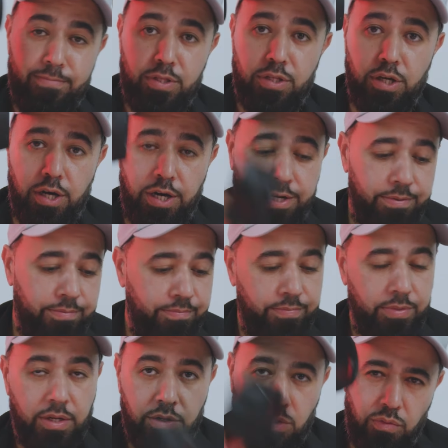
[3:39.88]
The hood.
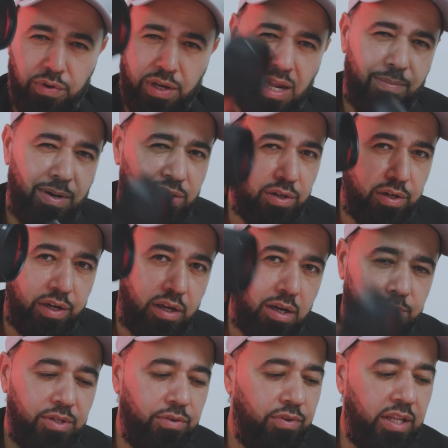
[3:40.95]
Don't forget about the hood. It
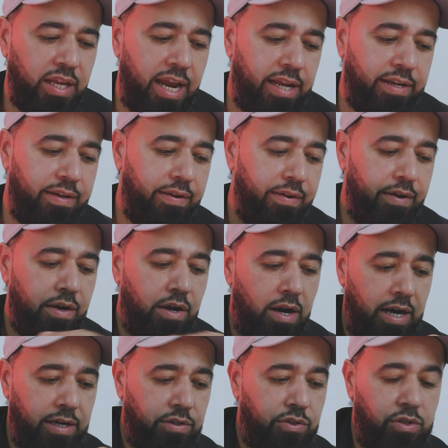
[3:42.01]
comes in really handy. All
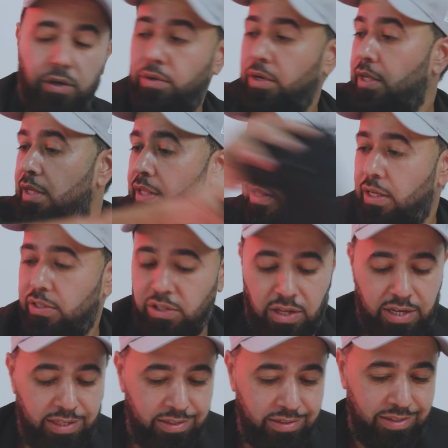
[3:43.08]
right, so let's
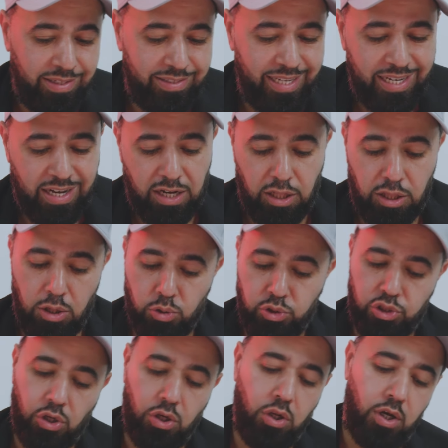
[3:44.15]
look at this. Let's take a
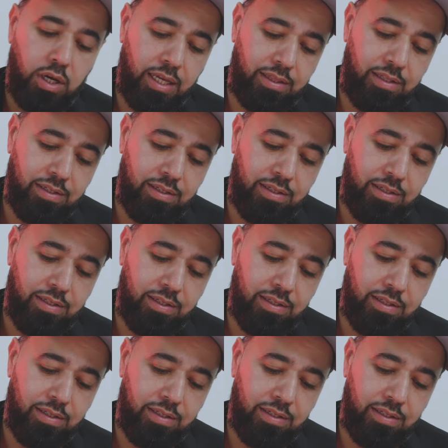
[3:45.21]
closer look at